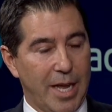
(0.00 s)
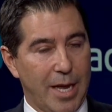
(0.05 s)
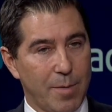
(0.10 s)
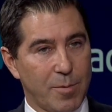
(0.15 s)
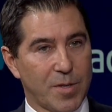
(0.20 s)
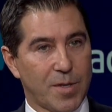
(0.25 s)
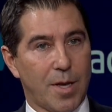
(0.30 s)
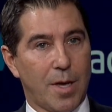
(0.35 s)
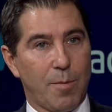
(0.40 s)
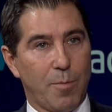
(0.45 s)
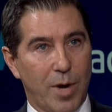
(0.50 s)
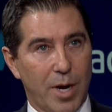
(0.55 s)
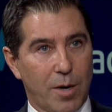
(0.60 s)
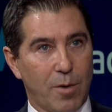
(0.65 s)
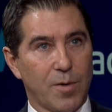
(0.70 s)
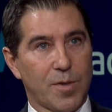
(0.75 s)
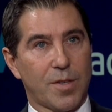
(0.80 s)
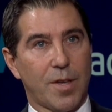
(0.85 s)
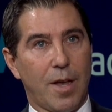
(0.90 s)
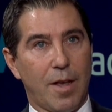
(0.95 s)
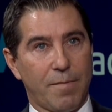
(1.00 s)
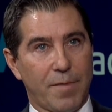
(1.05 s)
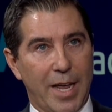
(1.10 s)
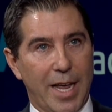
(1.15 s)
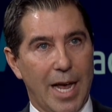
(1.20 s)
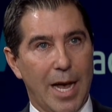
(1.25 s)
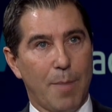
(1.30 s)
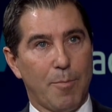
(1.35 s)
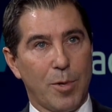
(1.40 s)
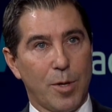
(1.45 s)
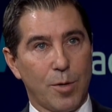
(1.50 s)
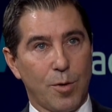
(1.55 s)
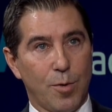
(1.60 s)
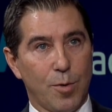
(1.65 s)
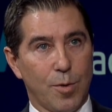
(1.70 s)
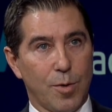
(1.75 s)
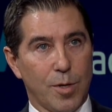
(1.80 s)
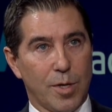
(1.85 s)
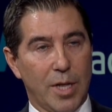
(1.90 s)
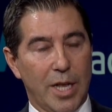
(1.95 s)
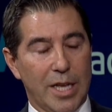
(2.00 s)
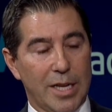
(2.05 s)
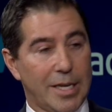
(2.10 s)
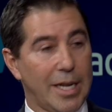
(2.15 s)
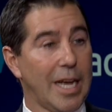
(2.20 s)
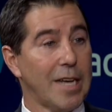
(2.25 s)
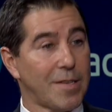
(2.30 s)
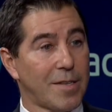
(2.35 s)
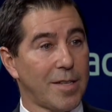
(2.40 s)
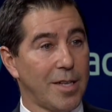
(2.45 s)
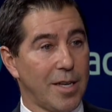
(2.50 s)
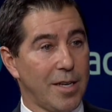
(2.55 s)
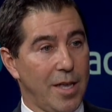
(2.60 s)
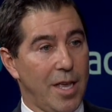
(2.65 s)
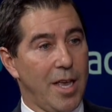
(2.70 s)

Amazon, Microsoft, Apple, Google, and Tesla,